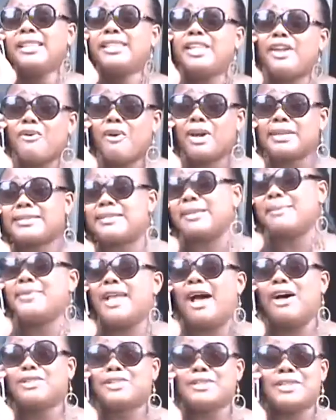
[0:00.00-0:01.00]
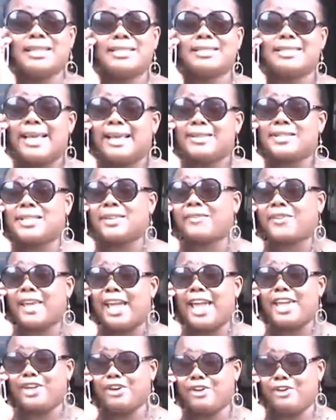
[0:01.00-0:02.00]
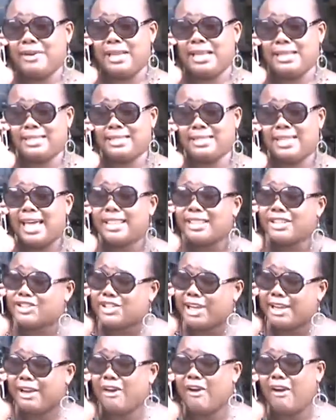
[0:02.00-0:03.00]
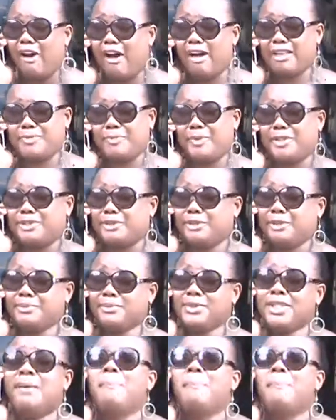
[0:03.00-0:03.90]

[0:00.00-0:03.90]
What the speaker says: They rushed him down to the intensive care unit at the general hospital.